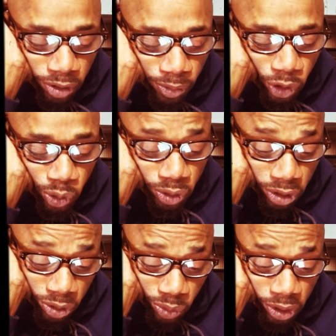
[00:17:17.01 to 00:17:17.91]

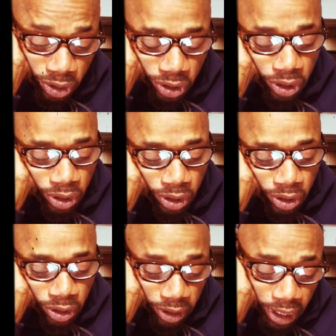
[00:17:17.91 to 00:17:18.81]
Moses, which
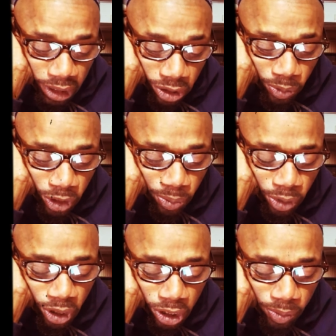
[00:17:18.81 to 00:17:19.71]
that's gonna be a
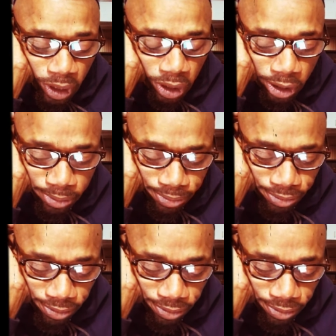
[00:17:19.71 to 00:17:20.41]
part of my um